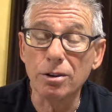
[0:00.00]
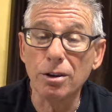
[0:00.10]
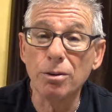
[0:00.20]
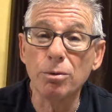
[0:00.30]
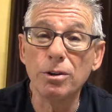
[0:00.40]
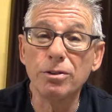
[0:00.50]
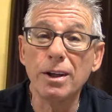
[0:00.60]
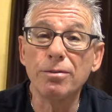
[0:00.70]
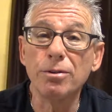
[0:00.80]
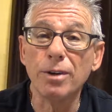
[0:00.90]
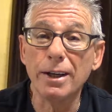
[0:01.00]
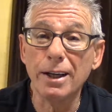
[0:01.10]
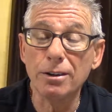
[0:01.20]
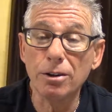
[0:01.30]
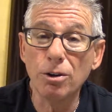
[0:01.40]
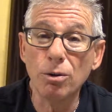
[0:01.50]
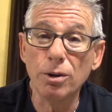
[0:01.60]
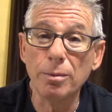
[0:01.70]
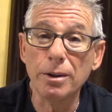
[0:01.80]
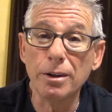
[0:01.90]
In other words, after I got to know
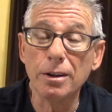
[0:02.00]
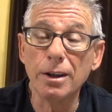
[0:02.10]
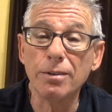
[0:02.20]
them a little,